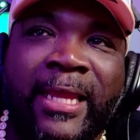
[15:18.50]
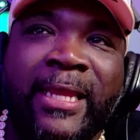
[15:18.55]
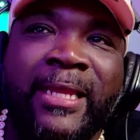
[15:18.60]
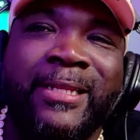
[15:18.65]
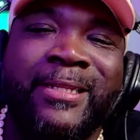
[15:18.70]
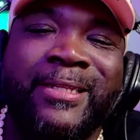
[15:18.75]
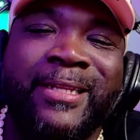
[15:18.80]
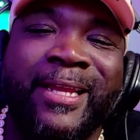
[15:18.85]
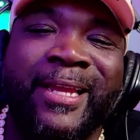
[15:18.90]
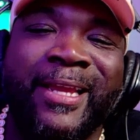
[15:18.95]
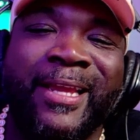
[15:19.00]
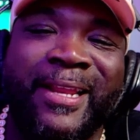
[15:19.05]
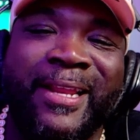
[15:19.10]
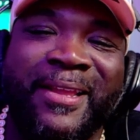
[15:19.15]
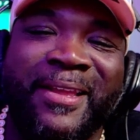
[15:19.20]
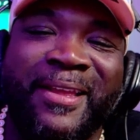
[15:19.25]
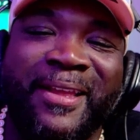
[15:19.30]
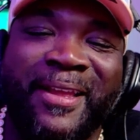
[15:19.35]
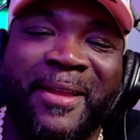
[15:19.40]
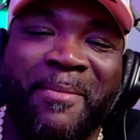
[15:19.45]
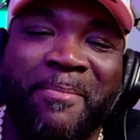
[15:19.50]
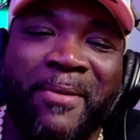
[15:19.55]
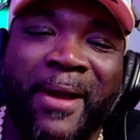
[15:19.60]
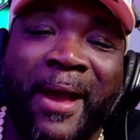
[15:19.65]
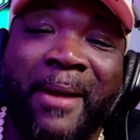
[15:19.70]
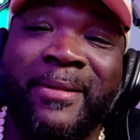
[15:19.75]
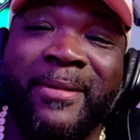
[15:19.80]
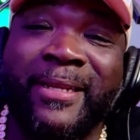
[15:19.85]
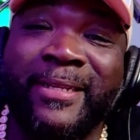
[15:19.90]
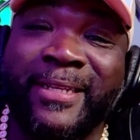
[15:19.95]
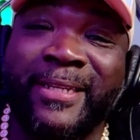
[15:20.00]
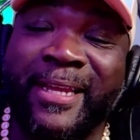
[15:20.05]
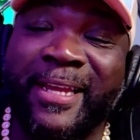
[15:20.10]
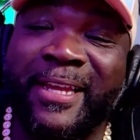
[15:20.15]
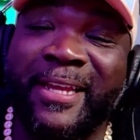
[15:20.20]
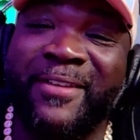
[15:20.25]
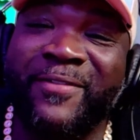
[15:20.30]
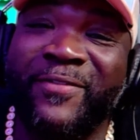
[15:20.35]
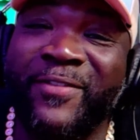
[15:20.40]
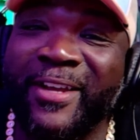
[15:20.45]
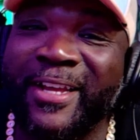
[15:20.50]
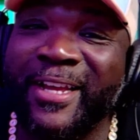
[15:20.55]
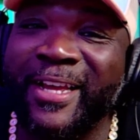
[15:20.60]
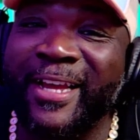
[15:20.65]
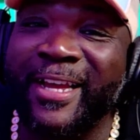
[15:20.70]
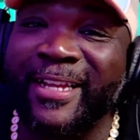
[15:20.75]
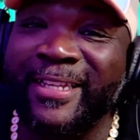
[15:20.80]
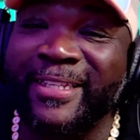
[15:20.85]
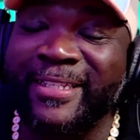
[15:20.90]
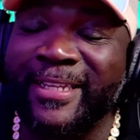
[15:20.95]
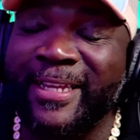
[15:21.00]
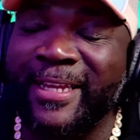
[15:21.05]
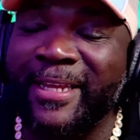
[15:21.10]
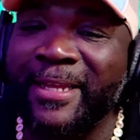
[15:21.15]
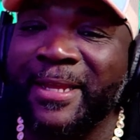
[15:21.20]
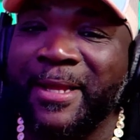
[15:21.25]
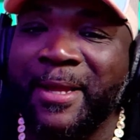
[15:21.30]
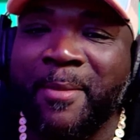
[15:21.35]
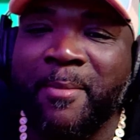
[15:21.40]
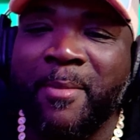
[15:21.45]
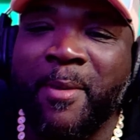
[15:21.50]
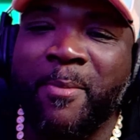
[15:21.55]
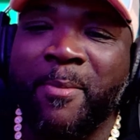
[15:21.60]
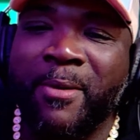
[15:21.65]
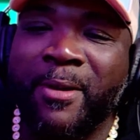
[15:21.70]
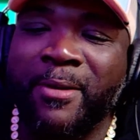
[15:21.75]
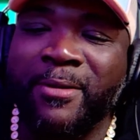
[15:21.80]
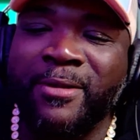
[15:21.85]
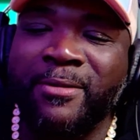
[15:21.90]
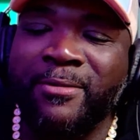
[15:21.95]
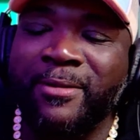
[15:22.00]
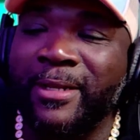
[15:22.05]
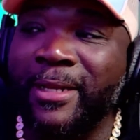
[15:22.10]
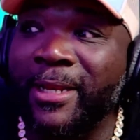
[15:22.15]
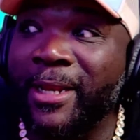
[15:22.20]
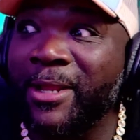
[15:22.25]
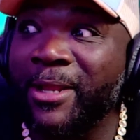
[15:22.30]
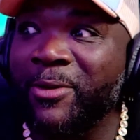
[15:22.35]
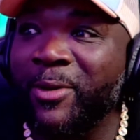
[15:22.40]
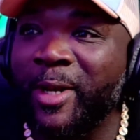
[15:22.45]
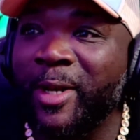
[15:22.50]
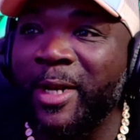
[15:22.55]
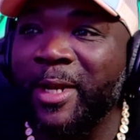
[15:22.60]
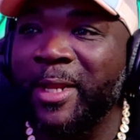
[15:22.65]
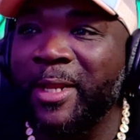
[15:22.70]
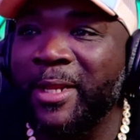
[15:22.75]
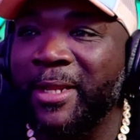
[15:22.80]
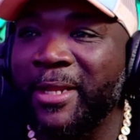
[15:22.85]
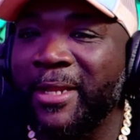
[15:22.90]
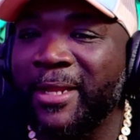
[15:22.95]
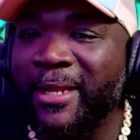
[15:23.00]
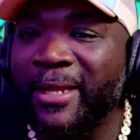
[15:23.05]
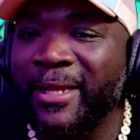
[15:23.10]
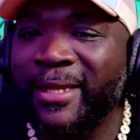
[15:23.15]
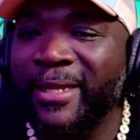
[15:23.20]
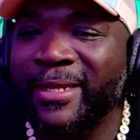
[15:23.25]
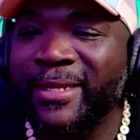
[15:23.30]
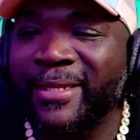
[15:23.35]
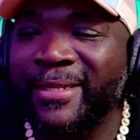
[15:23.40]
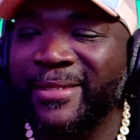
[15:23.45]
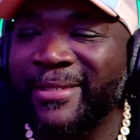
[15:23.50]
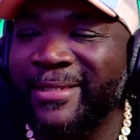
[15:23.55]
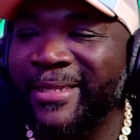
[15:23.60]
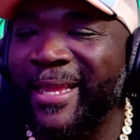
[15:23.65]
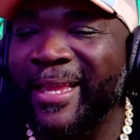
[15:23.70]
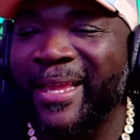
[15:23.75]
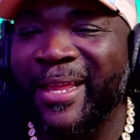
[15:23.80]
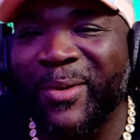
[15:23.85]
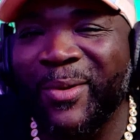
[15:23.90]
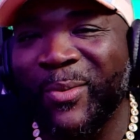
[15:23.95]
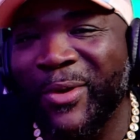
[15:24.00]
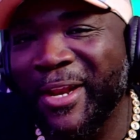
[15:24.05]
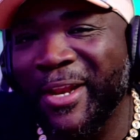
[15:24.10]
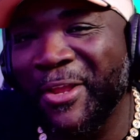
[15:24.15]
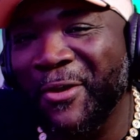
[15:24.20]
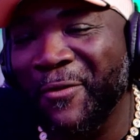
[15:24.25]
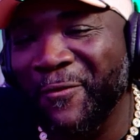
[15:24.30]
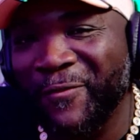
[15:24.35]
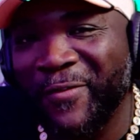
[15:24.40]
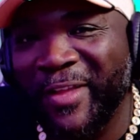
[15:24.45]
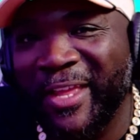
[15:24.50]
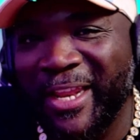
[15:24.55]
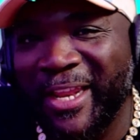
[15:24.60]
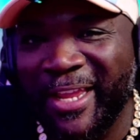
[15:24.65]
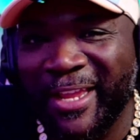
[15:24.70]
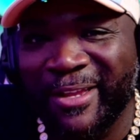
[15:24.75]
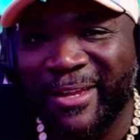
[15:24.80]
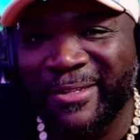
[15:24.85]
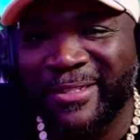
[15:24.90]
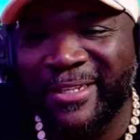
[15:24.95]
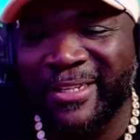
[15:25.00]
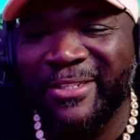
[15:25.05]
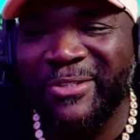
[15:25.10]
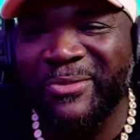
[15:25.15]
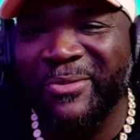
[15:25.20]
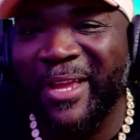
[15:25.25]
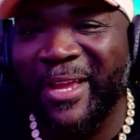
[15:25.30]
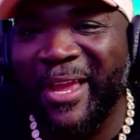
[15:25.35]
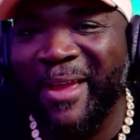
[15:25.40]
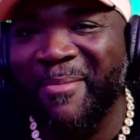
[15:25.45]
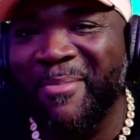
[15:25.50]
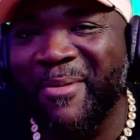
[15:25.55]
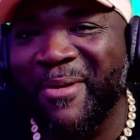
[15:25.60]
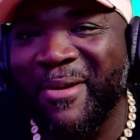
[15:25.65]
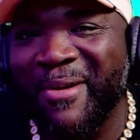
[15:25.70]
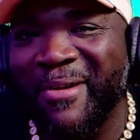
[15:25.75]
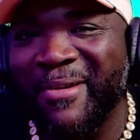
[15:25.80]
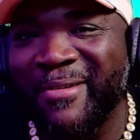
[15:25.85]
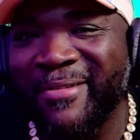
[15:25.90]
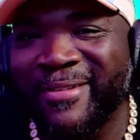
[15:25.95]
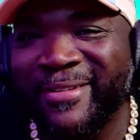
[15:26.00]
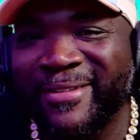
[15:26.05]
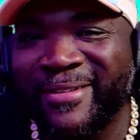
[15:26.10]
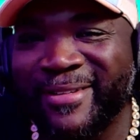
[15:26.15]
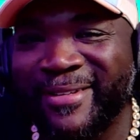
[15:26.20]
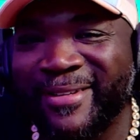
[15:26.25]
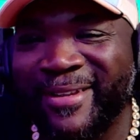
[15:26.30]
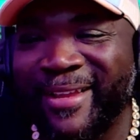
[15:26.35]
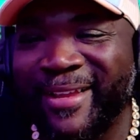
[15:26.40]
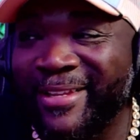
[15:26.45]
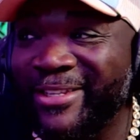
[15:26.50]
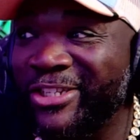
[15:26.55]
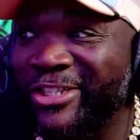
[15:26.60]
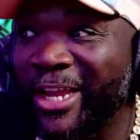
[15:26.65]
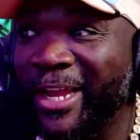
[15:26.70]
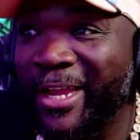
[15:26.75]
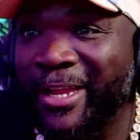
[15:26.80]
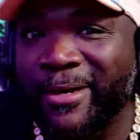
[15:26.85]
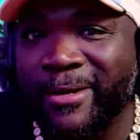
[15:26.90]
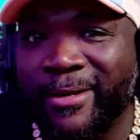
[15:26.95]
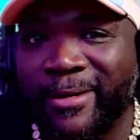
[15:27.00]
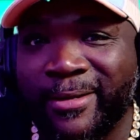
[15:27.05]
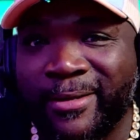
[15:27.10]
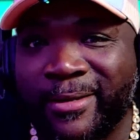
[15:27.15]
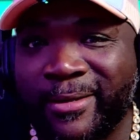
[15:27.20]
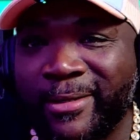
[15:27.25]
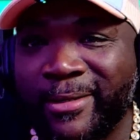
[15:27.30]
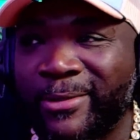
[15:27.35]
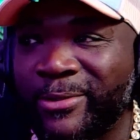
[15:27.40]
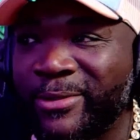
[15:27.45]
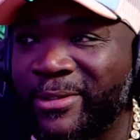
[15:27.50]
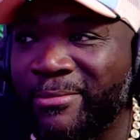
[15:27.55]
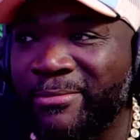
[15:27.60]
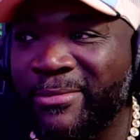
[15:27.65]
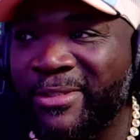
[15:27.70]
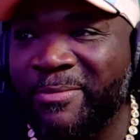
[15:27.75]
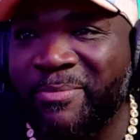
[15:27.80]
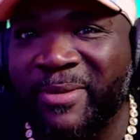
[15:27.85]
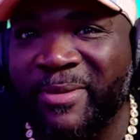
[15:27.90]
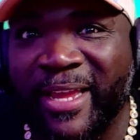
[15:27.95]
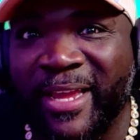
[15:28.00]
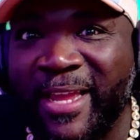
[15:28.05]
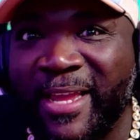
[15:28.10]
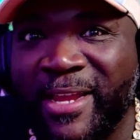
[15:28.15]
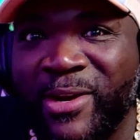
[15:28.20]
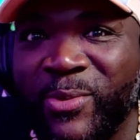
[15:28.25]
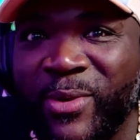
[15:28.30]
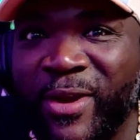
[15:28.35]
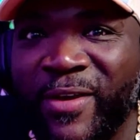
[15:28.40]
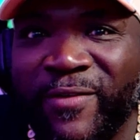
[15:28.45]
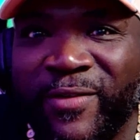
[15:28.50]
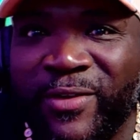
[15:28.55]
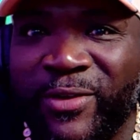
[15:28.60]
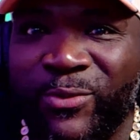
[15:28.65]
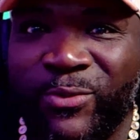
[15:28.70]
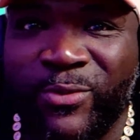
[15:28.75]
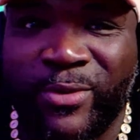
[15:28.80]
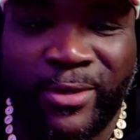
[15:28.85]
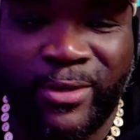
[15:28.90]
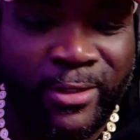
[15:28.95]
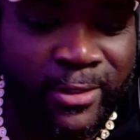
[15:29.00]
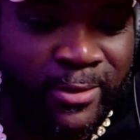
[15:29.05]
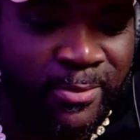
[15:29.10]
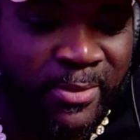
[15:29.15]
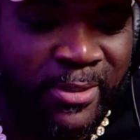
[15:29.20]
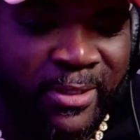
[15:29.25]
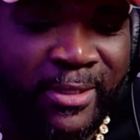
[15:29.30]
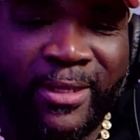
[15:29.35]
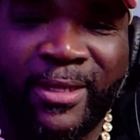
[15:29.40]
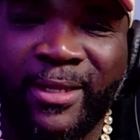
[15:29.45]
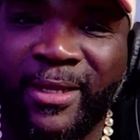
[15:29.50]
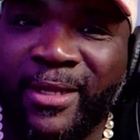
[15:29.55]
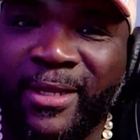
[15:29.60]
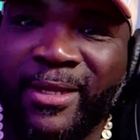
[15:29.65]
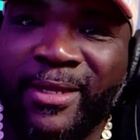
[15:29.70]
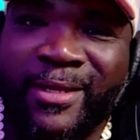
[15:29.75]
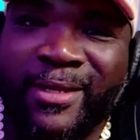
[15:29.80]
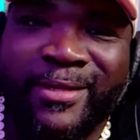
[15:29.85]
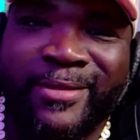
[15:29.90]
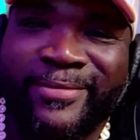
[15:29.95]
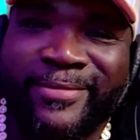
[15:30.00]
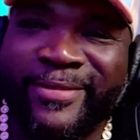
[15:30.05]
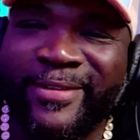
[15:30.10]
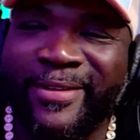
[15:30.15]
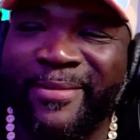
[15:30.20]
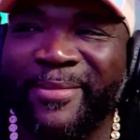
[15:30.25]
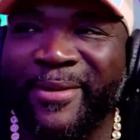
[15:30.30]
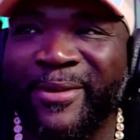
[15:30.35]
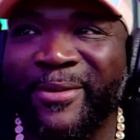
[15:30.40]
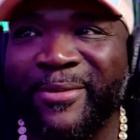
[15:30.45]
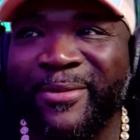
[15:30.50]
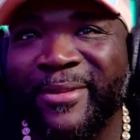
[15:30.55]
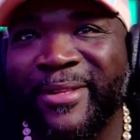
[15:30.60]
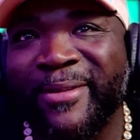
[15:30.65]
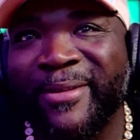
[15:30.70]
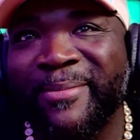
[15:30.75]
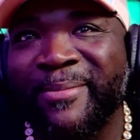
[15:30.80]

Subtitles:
He did it. He probably did it for content. But, bro, you literally said in one of your videos that you got burnt in China or Japan or wherever you was. But come on, little